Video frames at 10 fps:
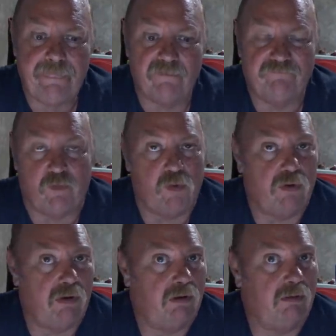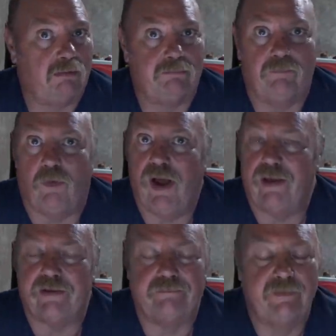for
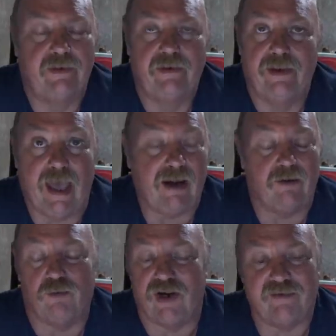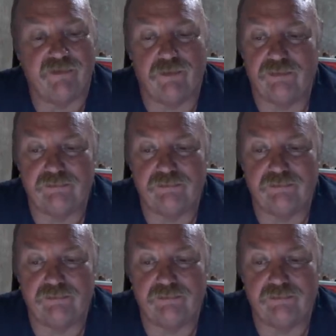what? I don't know, whatever